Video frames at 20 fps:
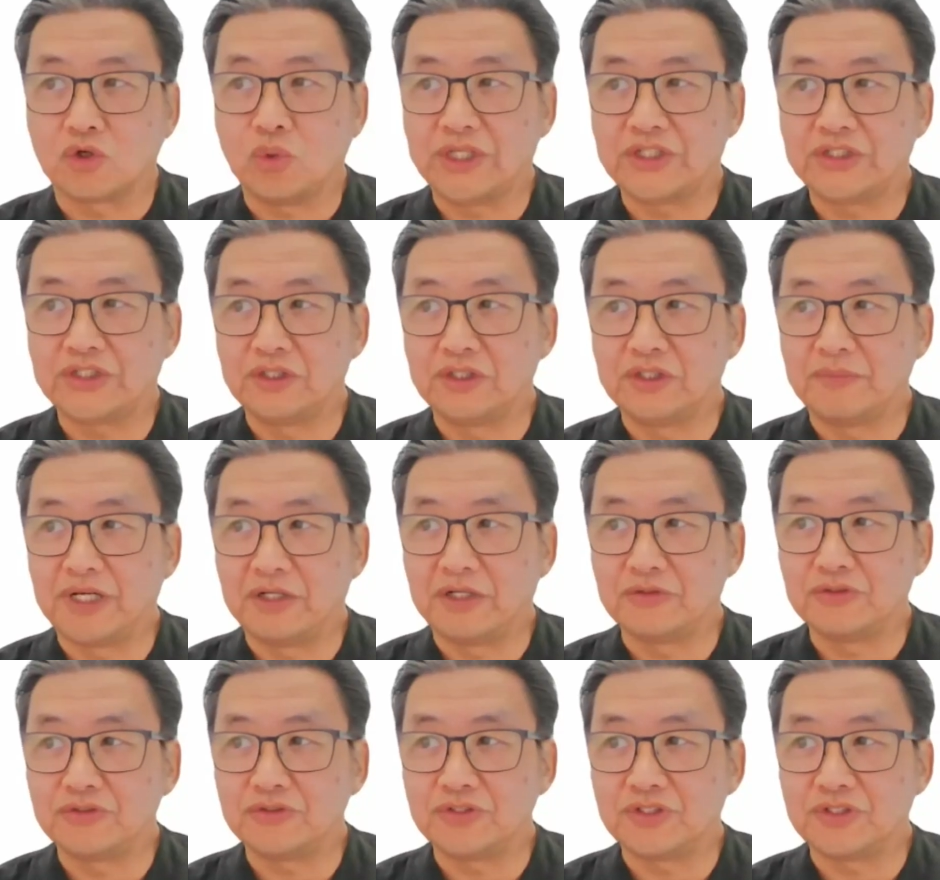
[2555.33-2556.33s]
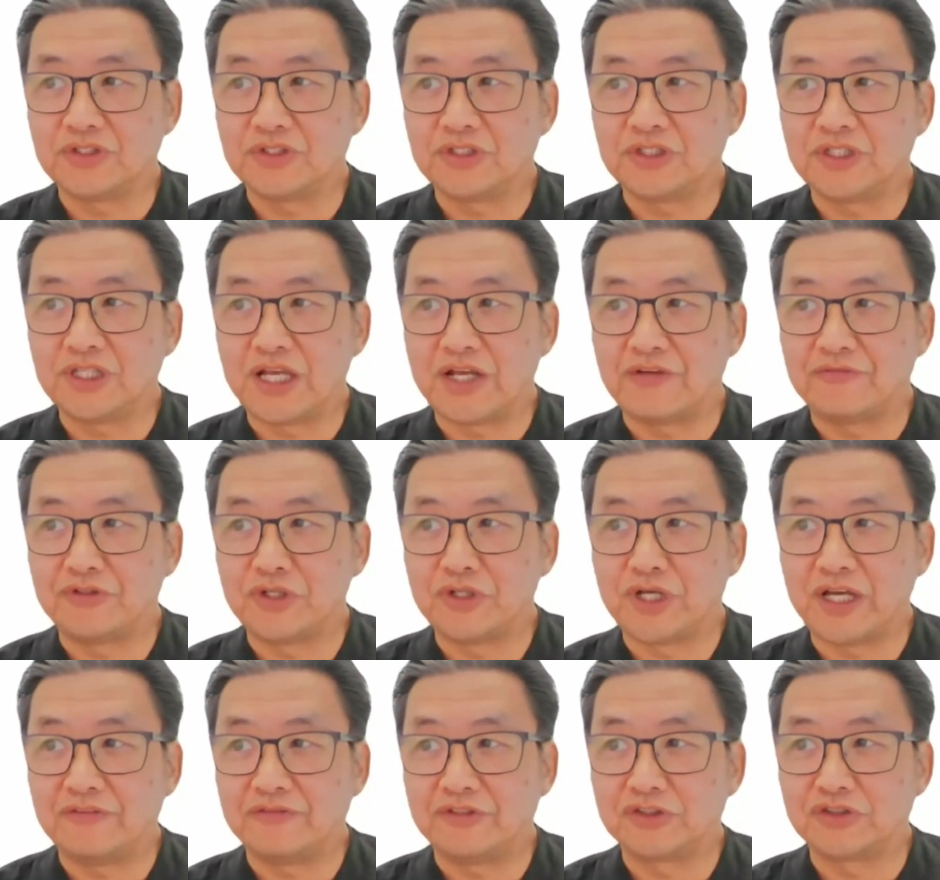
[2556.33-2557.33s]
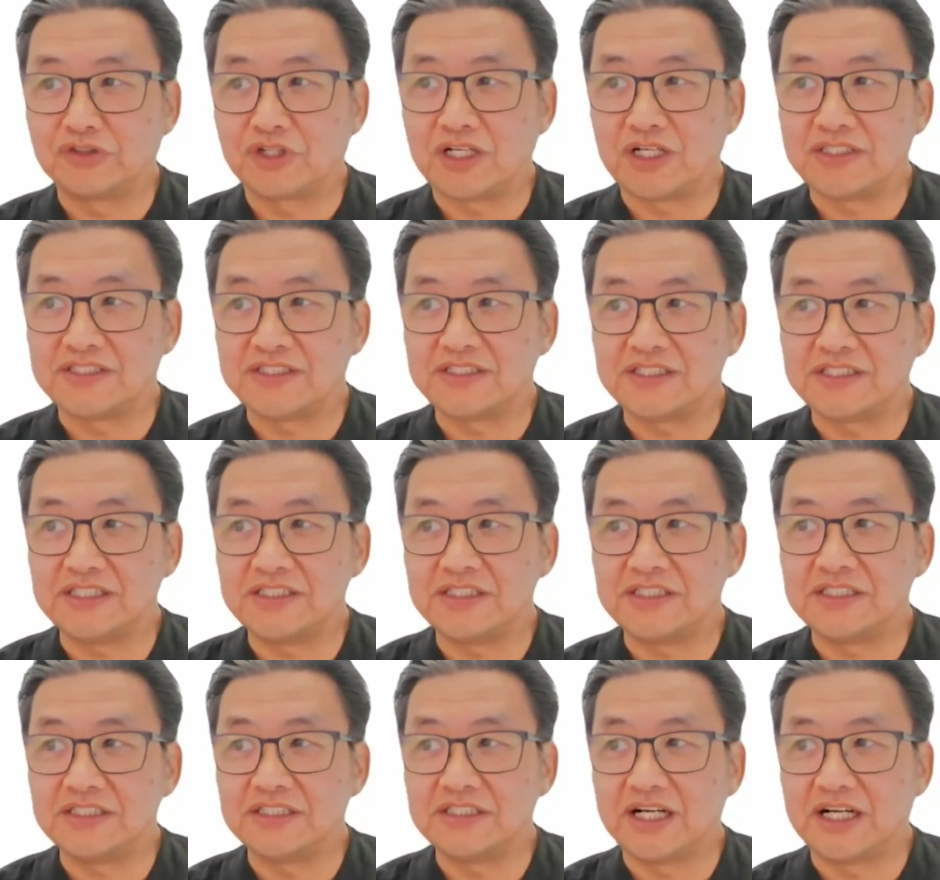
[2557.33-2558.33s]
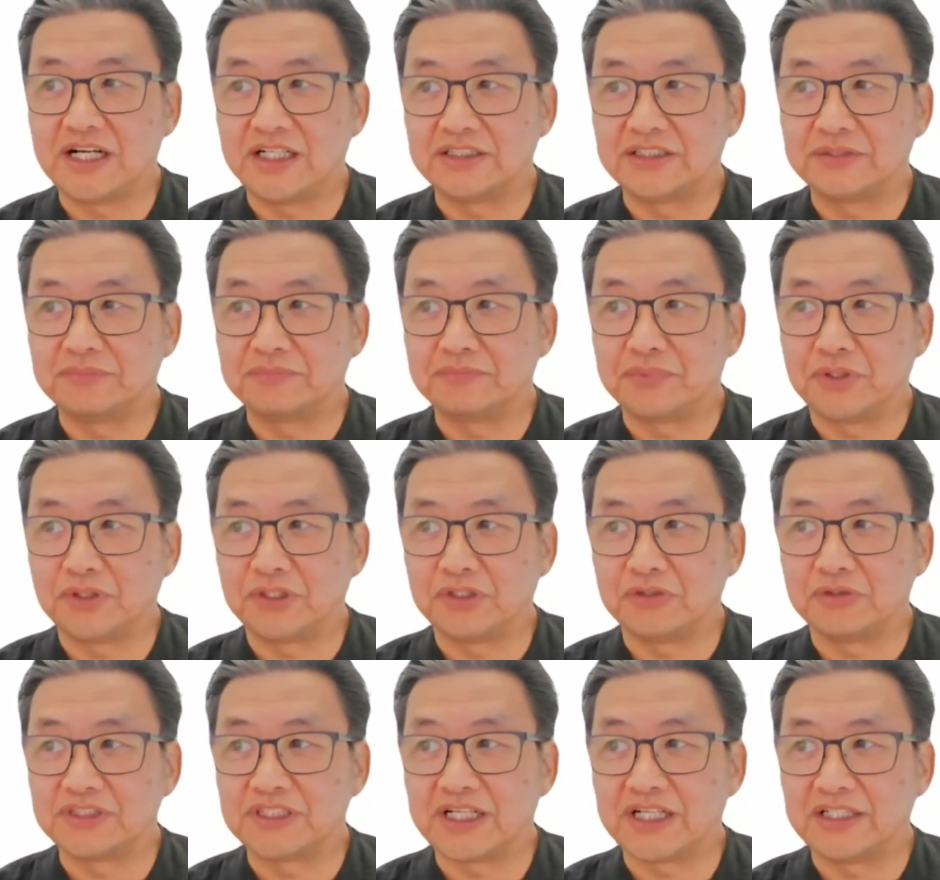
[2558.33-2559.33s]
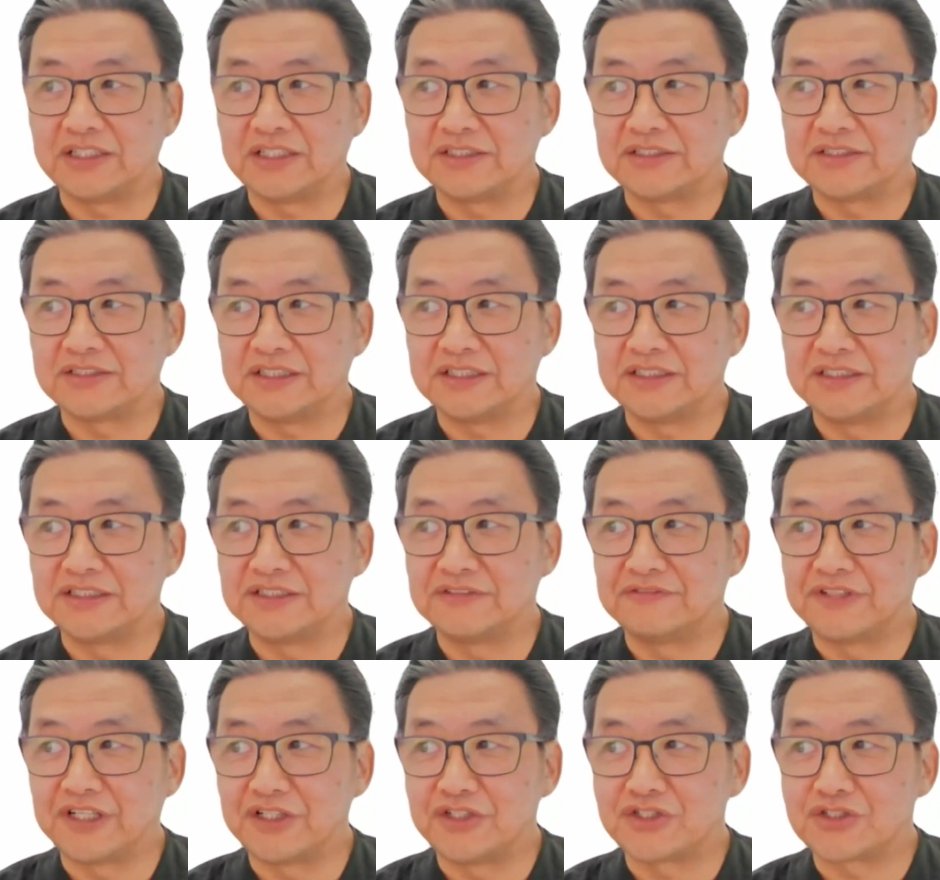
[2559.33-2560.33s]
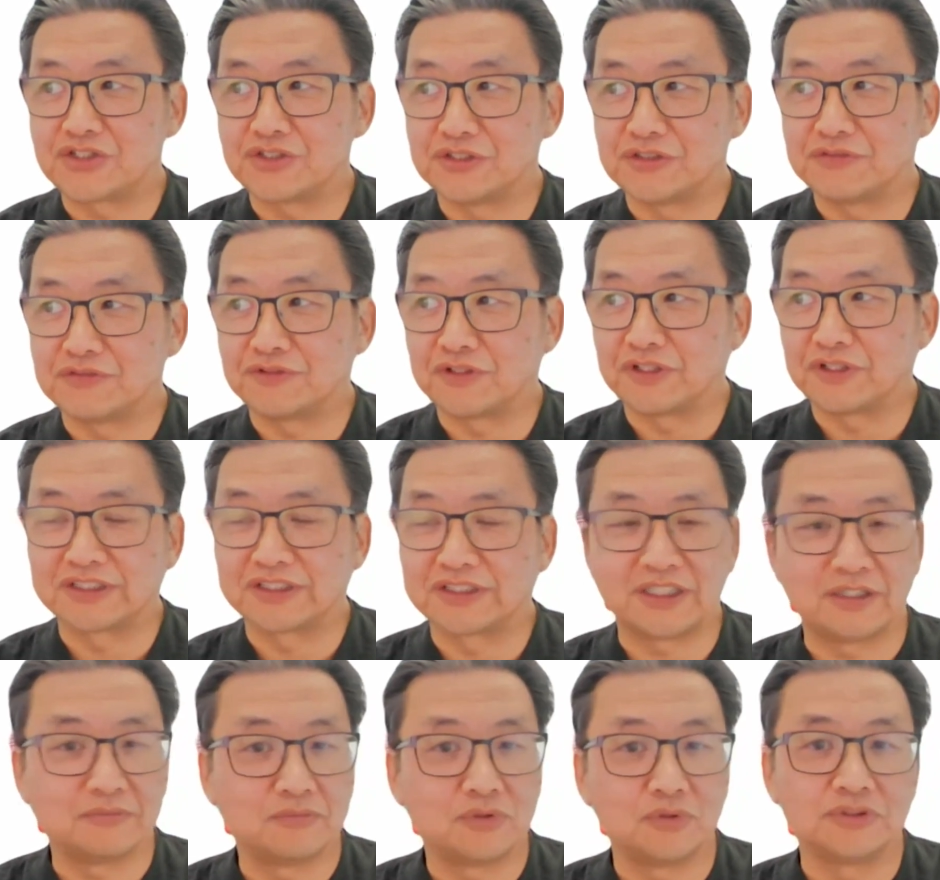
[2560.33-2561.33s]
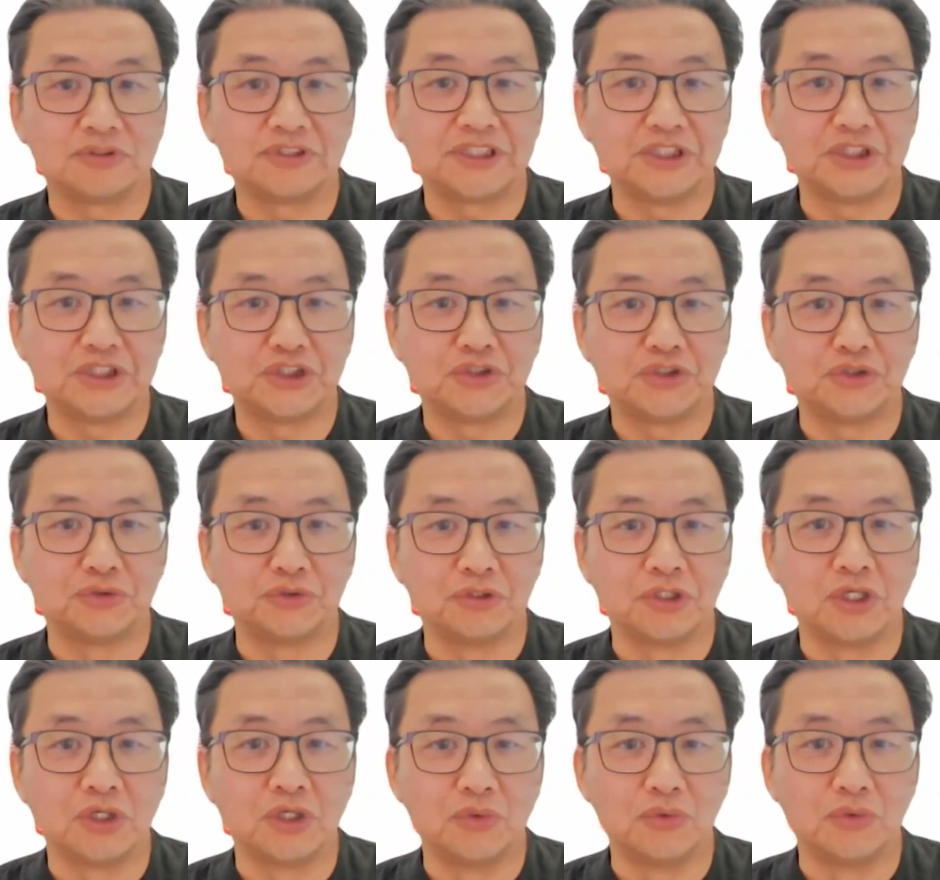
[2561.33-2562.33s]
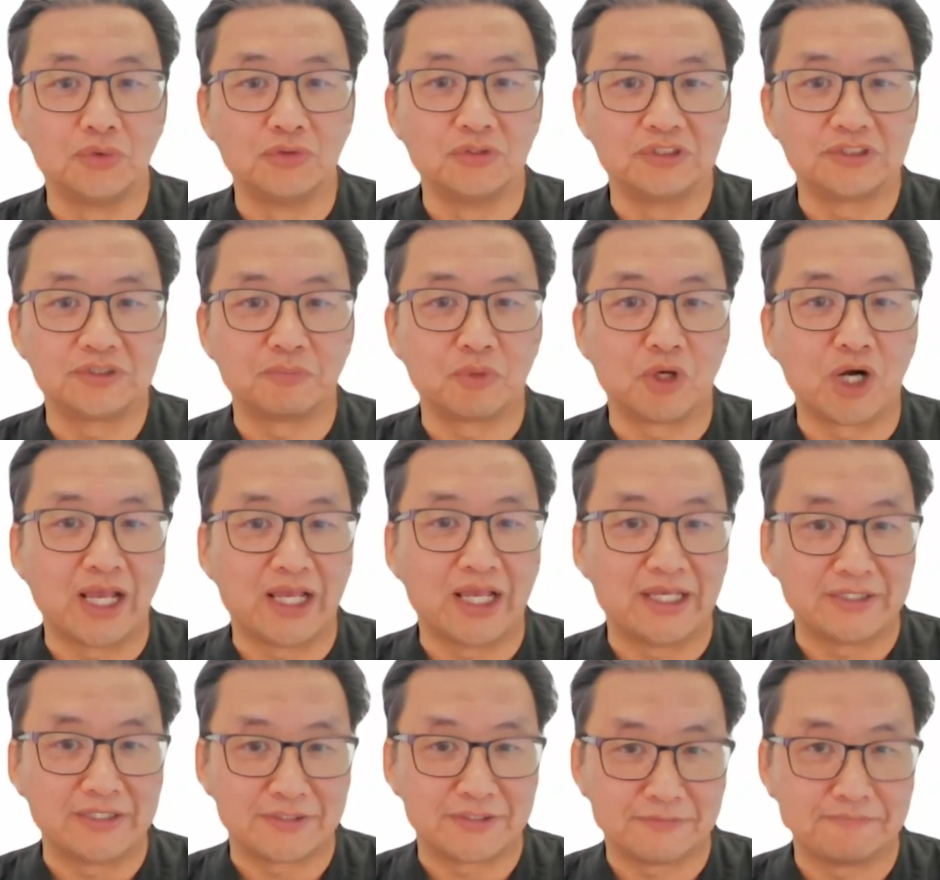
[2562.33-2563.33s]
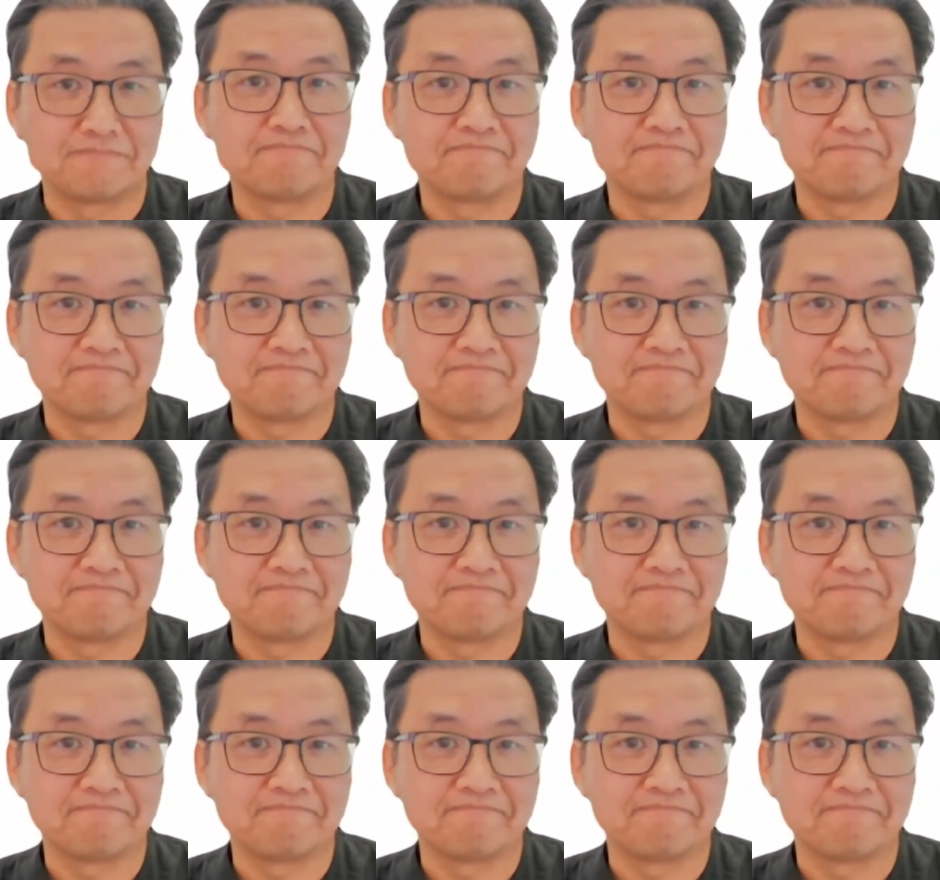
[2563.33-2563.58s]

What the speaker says: Question about, have you ever tried CT-guided percutaneous intervention, for example, tissue glue sprays?